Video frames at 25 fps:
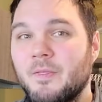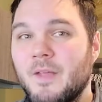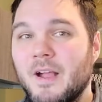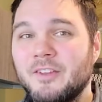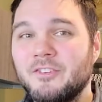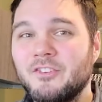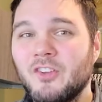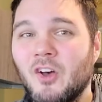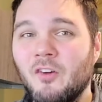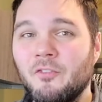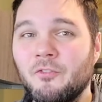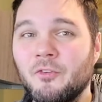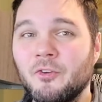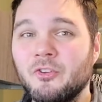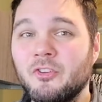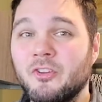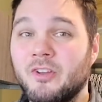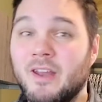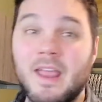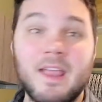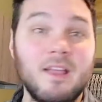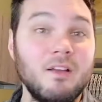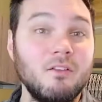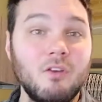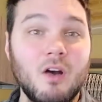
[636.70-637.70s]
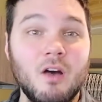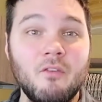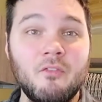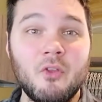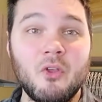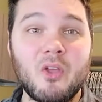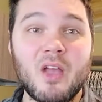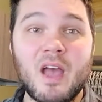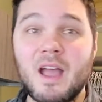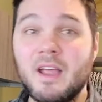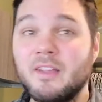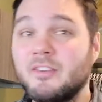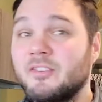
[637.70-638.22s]
That's all for today. Love
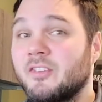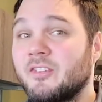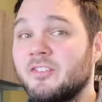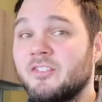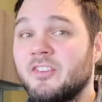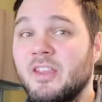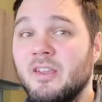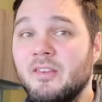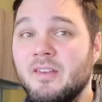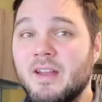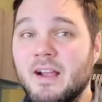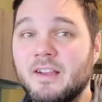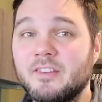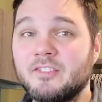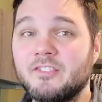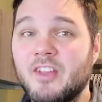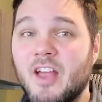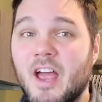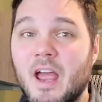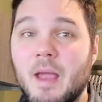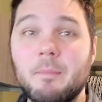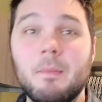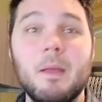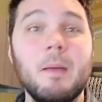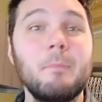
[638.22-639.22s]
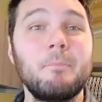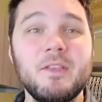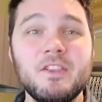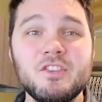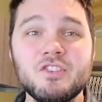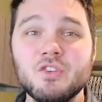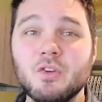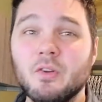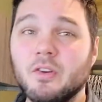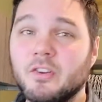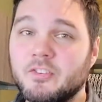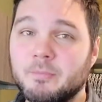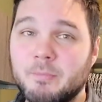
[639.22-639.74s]
you guys. See you next time. Be
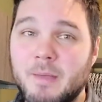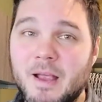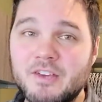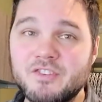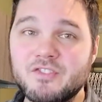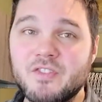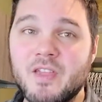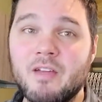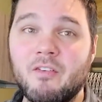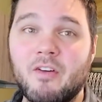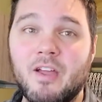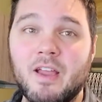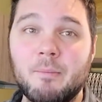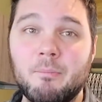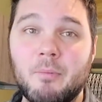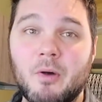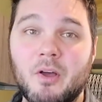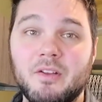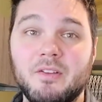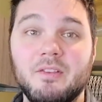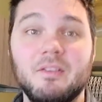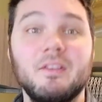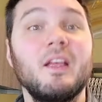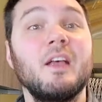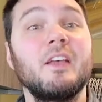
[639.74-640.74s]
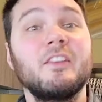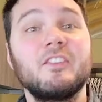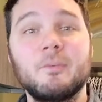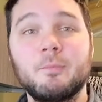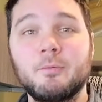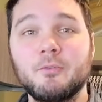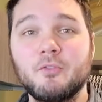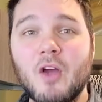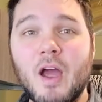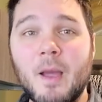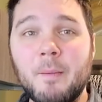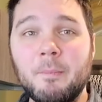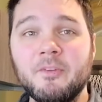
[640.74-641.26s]
sure to smash that like button,
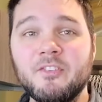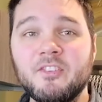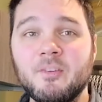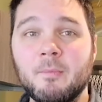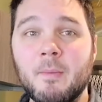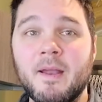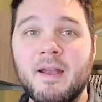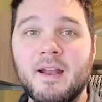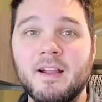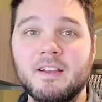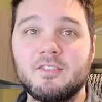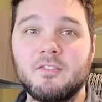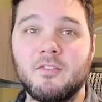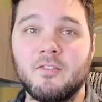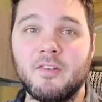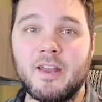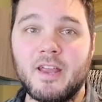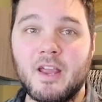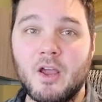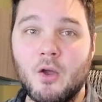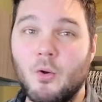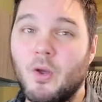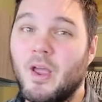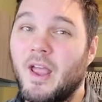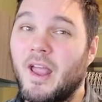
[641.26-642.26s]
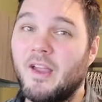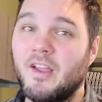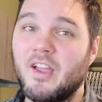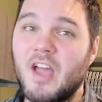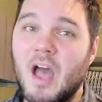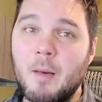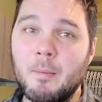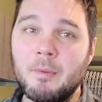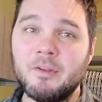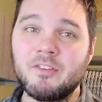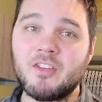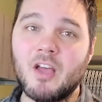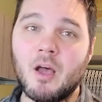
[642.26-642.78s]
subscribe to see my next video, and
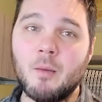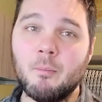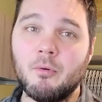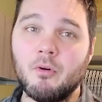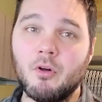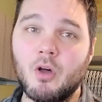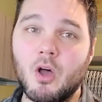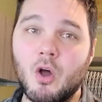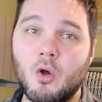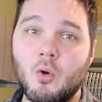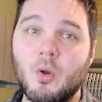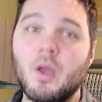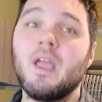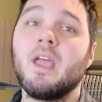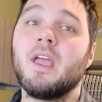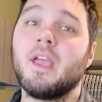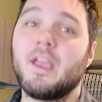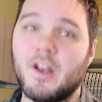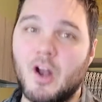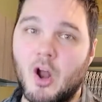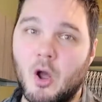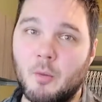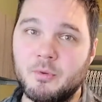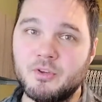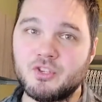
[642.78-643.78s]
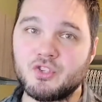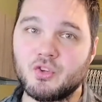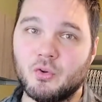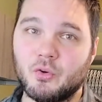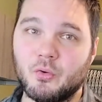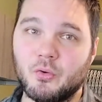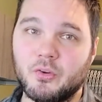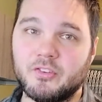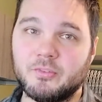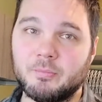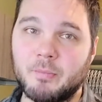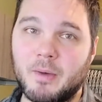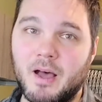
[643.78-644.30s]
comment down below, and I'll be sure
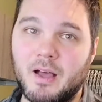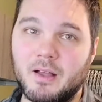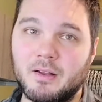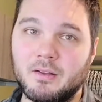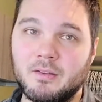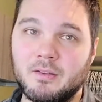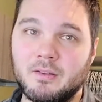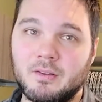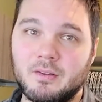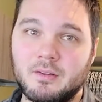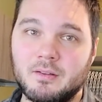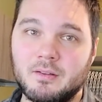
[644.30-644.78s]
to respond.